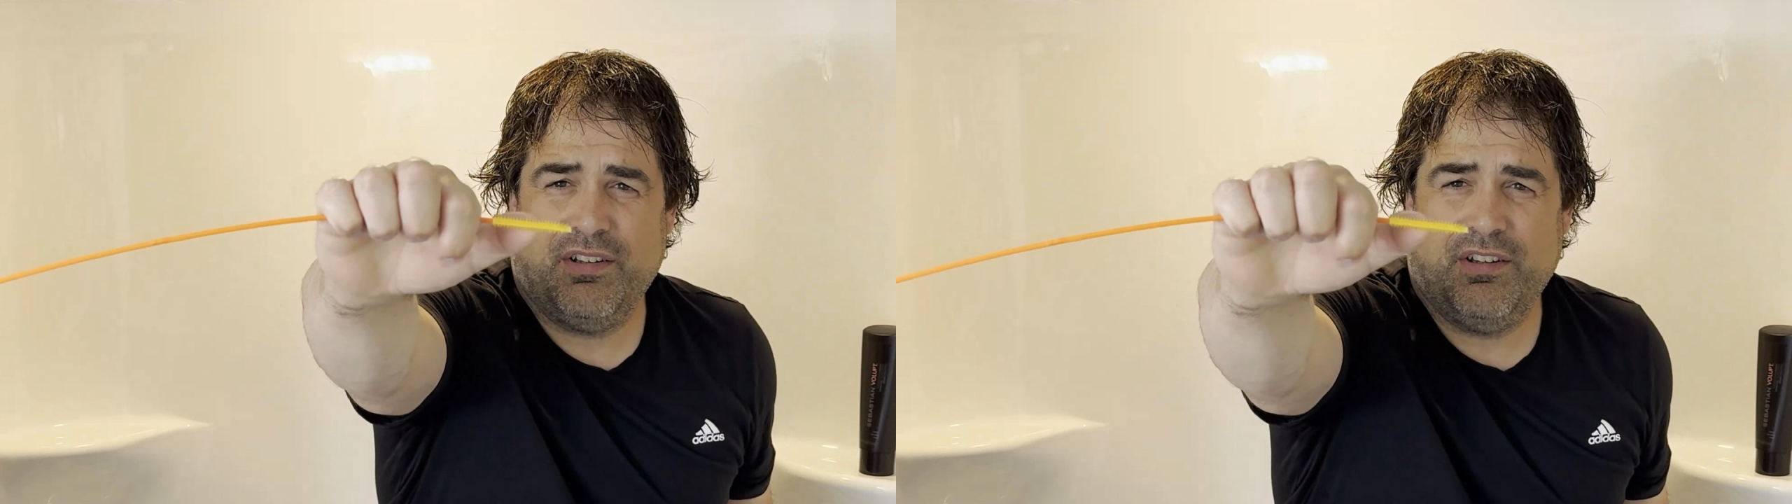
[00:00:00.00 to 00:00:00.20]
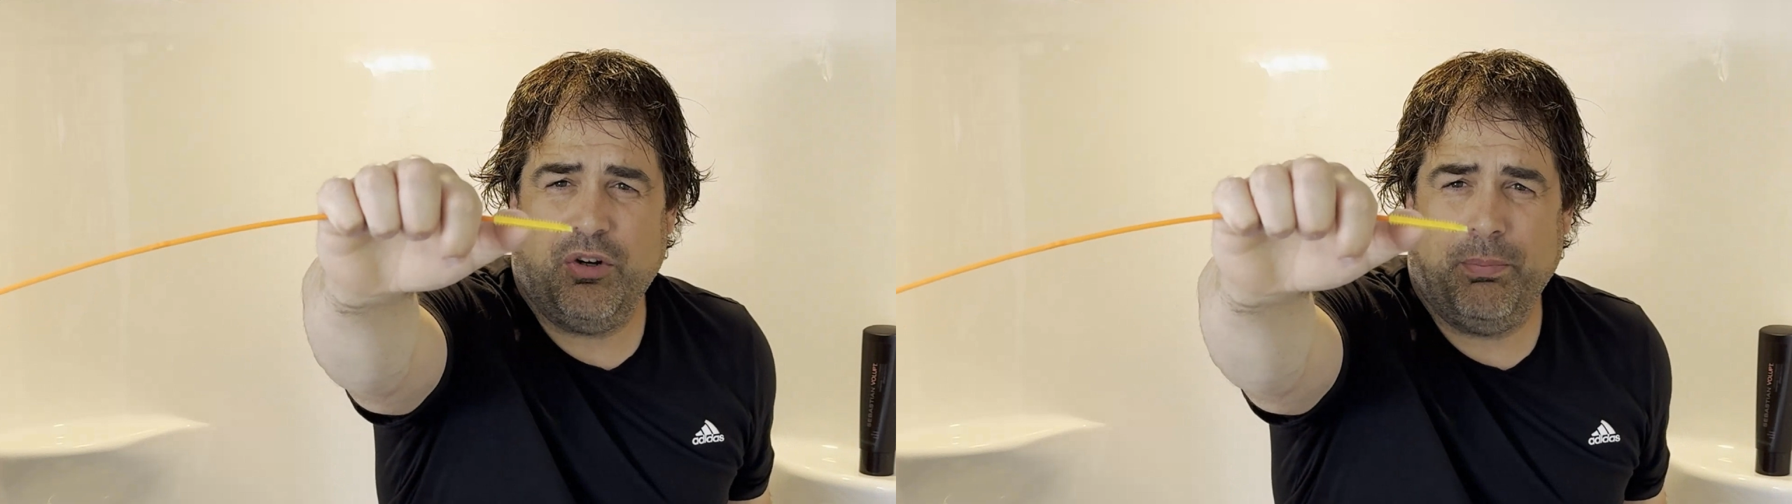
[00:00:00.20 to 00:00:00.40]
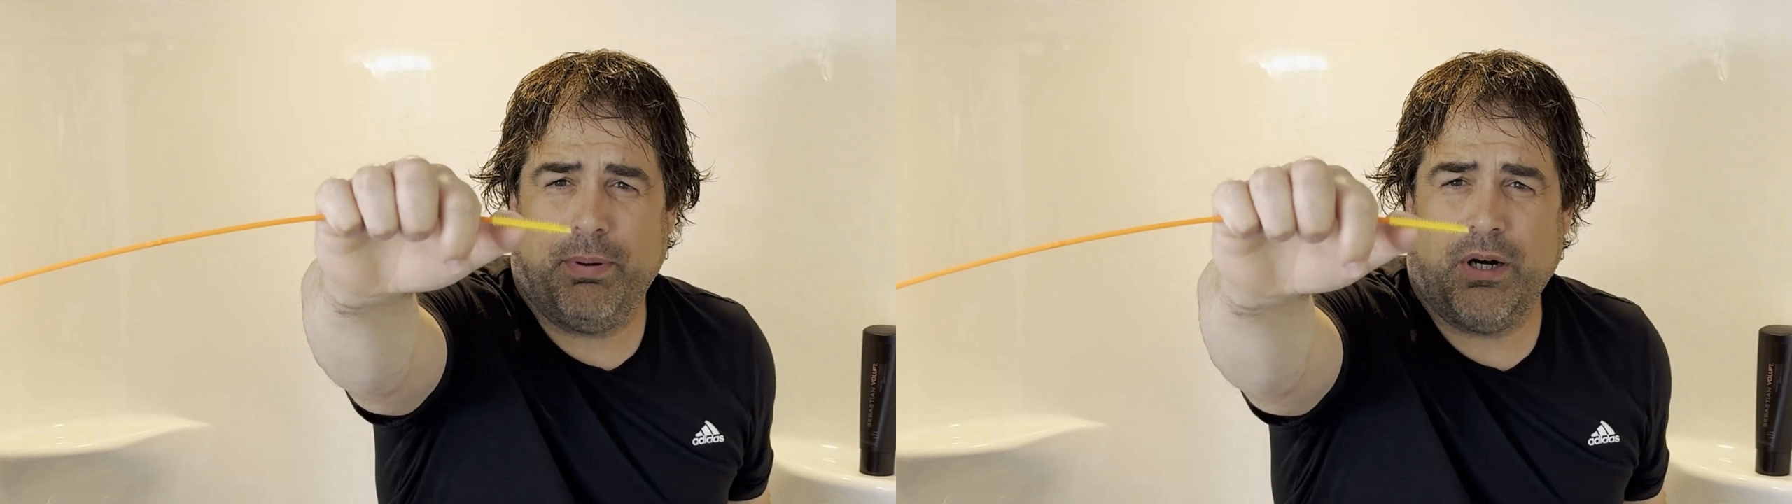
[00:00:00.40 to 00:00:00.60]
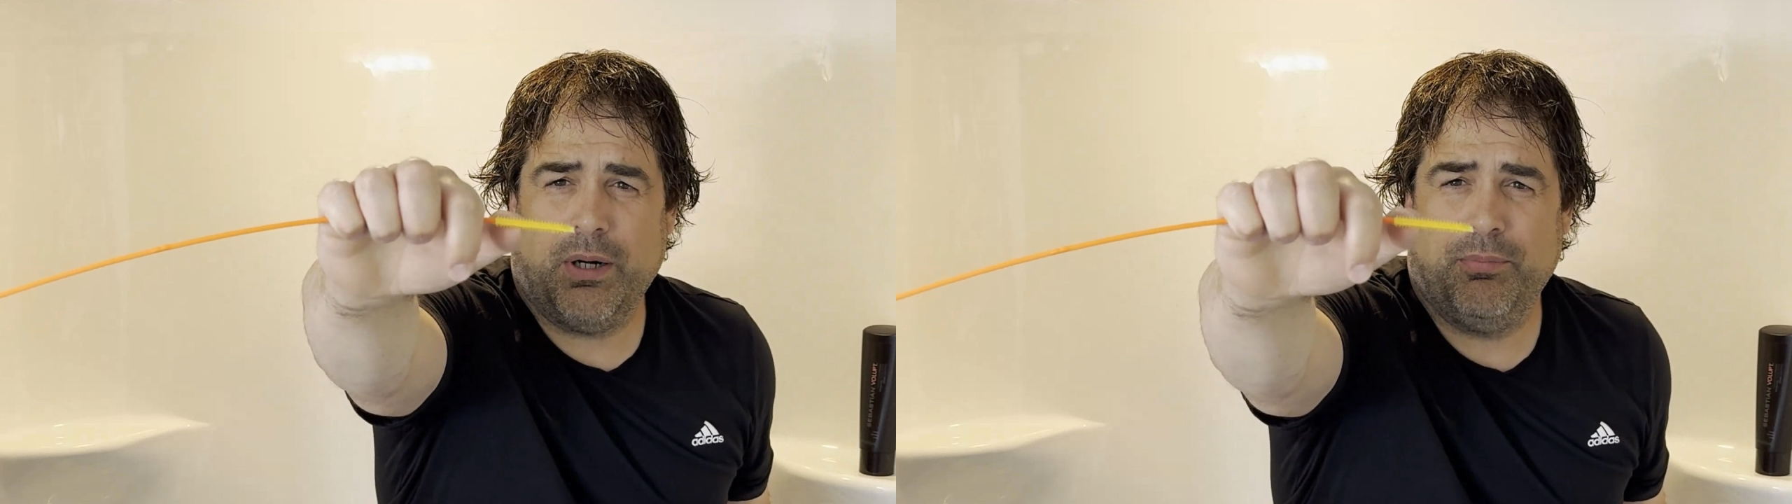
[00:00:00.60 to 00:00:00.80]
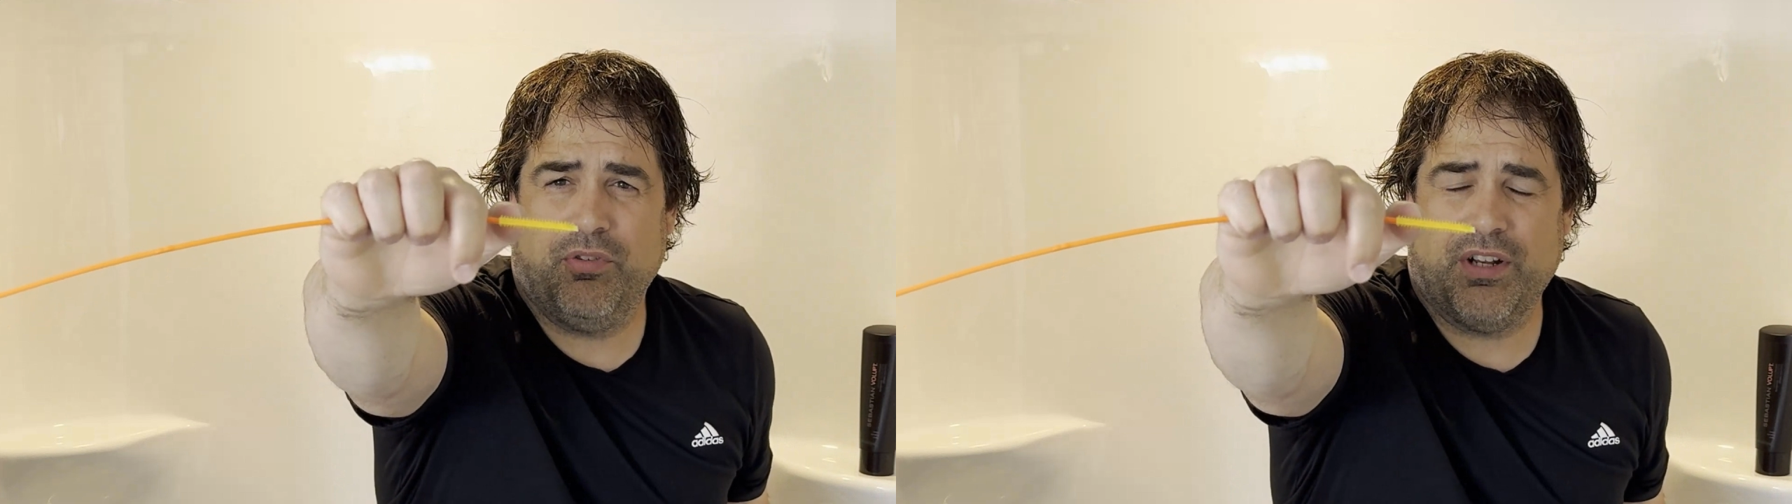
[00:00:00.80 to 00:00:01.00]

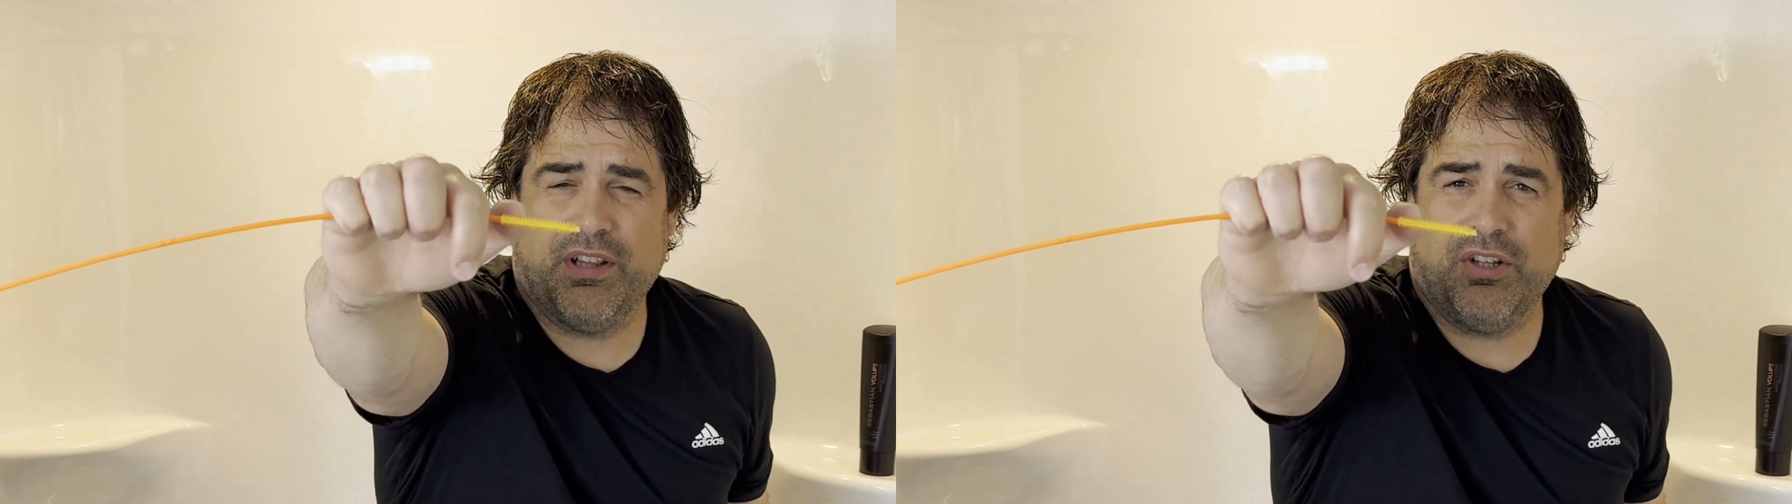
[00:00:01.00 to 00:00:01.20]
barbs on it,